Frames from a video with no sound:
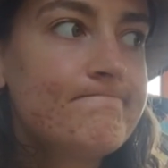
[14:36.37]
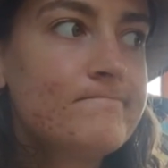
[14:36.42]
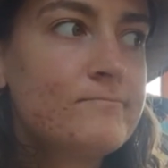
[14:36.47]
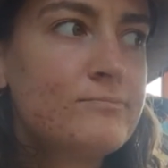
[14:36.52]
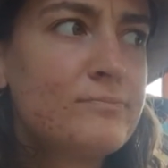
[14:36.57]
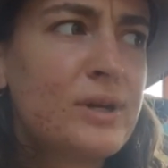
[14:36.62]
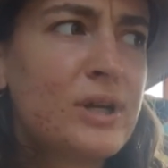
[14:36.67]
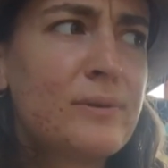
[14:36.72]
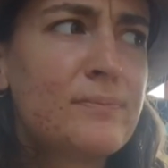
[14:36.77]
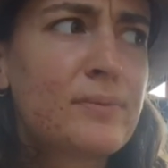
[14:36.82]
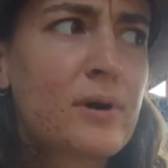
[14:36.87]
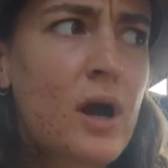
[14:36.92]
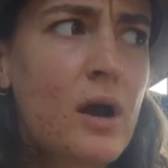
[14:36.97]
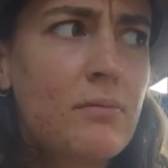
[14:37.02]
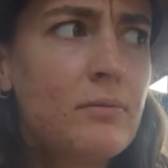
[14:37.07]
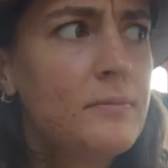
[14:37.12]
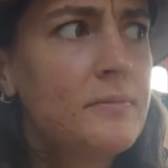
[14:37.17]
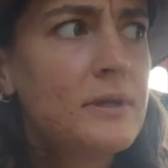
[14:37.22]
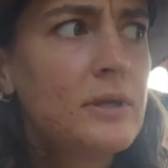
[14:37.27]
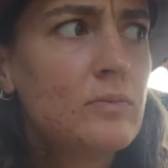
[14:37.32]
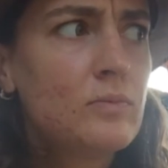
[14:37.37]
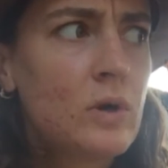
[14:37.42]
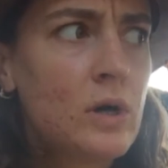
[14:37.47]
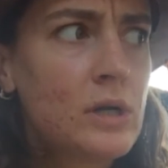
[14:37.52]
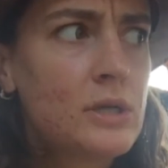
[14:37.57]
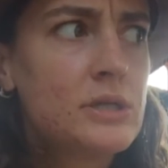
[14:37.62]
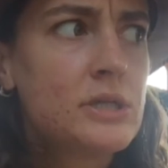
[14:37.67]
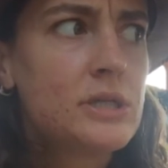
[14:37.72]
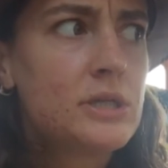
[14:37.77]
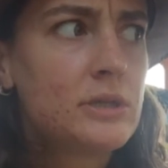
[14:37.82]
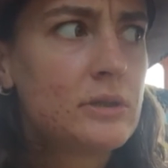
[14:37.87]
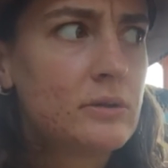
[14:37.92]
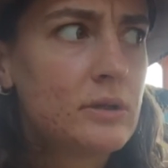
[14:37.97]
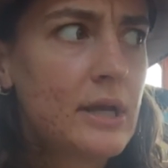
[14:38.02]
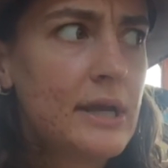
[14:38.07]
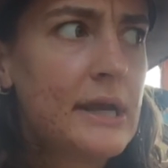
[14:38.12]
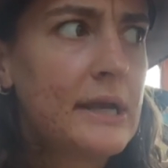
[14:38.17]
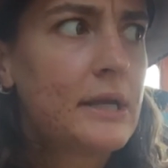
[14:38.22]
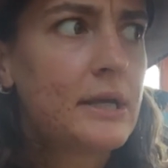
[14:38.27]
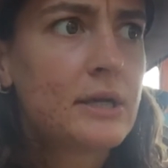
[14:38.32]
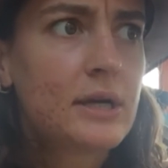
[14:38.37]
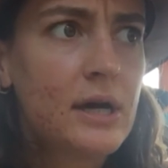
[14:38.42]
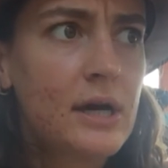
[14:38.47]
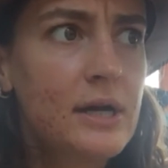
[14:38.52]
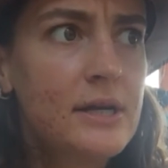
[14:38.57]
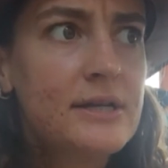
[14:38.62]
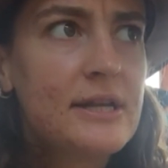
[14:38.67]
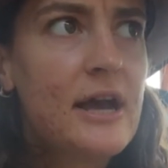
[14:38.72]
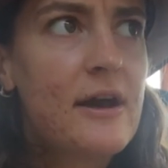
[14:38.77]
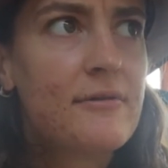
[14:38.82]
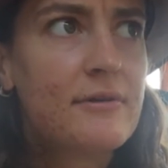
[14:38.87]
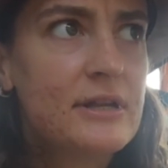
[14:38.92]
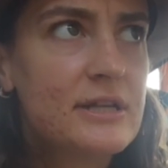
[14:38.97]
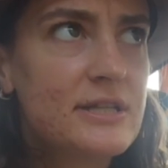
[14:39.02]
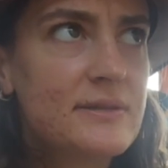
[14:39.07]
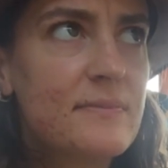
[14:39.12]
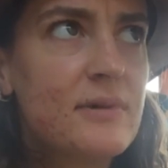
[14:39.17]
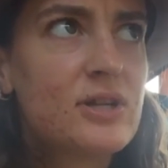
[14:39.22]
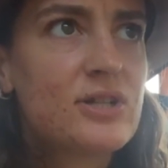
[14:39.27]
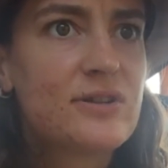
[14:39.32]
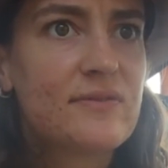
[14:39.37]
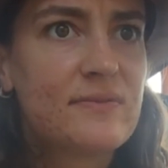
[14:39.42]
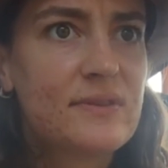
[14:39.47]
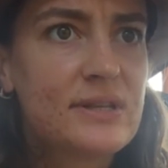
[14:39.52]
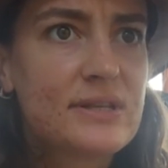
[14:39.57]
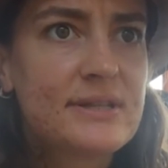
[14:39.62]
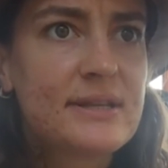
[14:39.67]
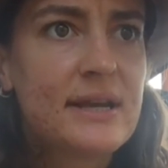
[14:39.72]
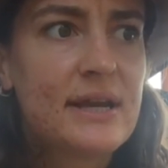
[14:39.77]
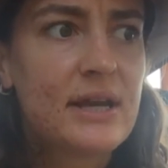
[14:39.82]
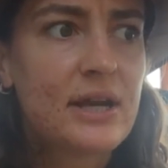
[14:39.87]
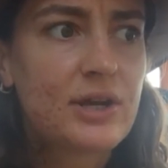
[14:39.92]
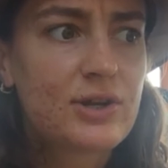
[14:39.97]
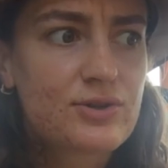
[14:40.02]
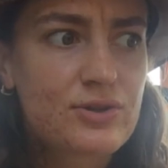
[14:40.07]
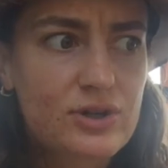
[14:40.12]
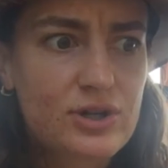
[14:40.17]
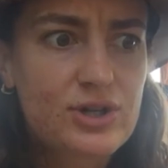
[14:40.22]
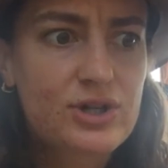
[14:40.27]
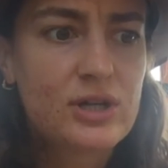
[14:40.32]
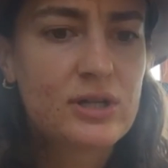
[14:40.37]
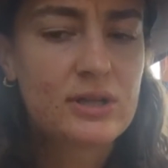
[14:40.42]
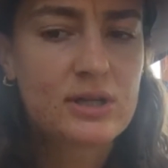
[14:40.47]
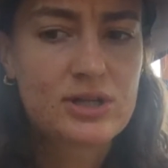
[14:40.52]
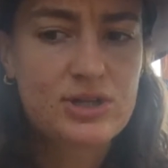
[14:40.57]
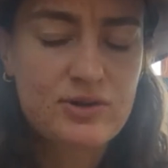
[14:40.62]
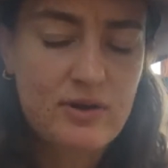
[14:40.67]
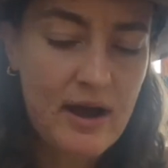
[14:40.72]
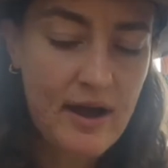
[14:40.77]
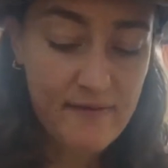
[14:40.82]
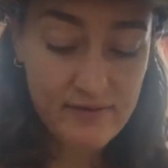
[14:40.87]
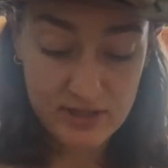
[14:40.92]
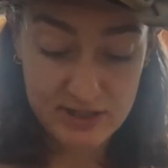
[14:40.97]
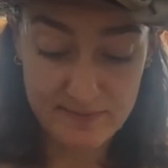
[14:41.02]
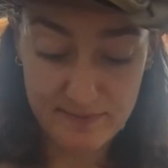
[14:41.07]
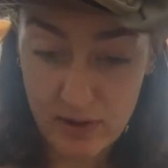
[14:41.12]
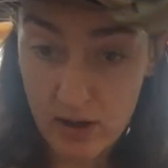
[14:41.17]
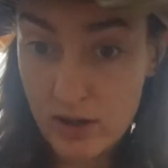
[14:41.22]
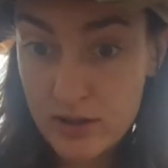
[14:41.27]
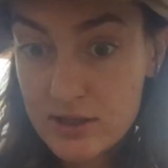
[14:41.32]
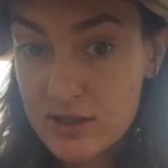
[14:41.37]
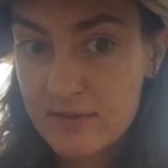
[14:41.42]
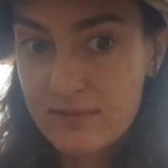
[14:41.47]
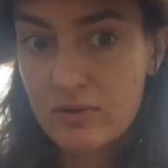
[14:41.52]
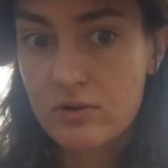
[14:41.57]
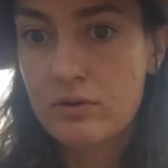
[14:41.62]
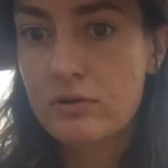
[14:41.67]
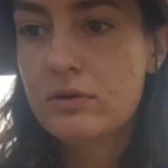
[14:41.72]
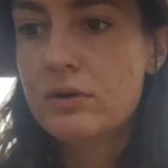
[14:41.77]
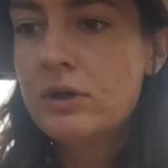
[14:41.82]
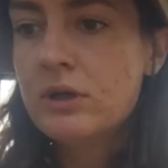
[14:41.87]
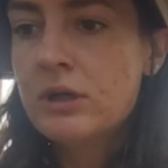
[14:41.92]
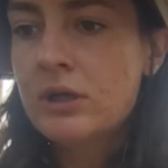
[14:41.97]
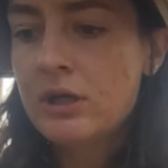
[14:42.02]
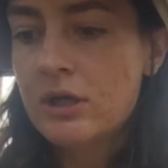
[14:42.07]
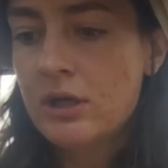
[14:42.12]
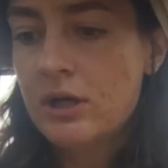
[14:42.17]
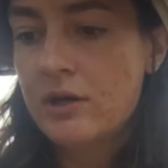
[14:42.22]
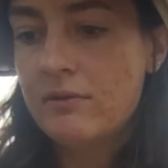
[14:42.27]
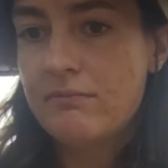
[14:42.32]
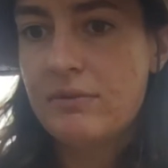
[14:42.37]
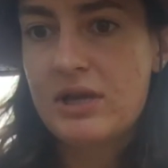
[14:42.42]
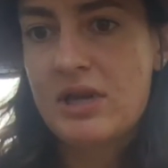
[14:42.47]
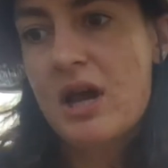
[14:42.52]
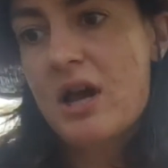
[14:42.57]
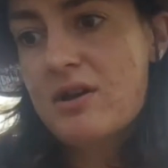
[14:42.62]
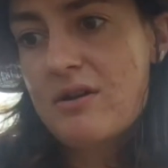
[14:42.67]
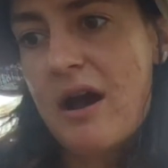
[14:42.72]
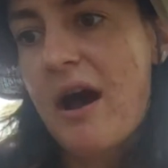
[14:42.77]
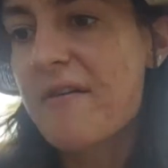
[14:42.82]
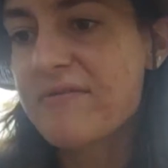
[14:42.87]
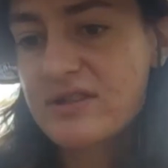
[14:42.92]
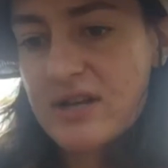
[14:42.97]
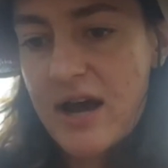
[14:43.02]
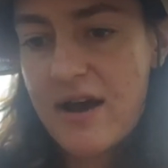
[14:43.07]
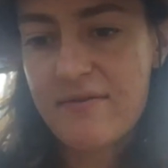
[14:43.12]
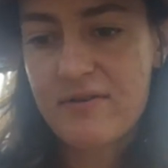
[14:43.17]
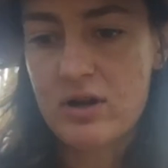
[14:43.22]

But you probably want to, like, cut down as much of this extra shit that you have as possible. But yeah, you have to have it